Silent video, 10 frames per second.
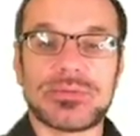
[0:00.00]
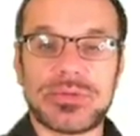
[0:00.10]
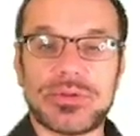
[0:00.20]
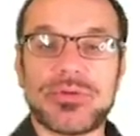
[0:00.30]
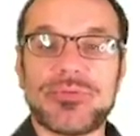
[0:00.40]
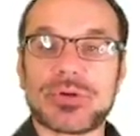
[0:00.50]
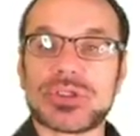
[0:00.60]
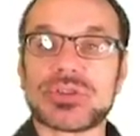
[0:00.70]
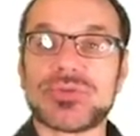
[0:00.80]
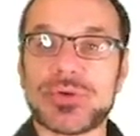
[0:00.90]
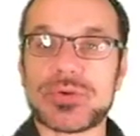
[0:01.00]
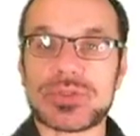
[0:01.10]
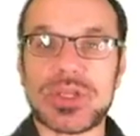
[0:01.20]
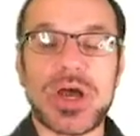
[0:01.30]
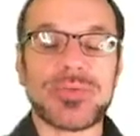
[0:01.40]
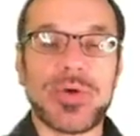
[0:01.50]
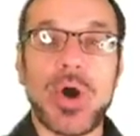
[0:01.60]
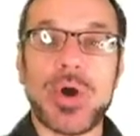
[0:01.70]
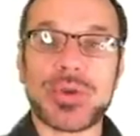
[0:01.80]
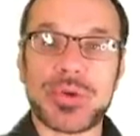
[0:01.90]
the functions for yourself
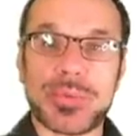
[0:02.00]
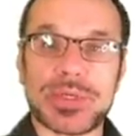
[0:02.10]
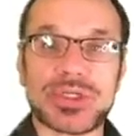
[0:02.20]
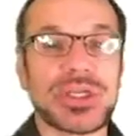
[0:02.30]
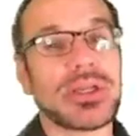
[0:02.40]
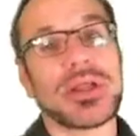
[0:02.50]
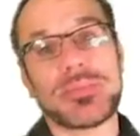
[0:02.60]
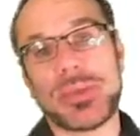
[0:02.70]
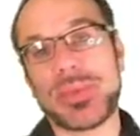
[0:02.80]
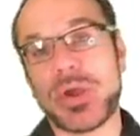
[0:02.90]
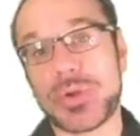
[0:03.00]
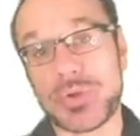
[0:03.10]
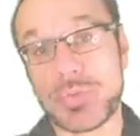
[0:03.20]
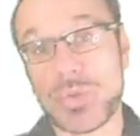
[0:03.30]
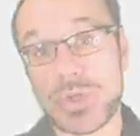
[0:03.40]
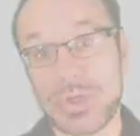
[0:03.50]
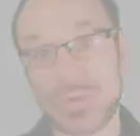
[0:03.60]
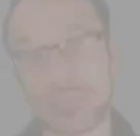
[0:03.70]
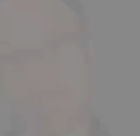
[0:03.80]
on your machine and maybe on your workload.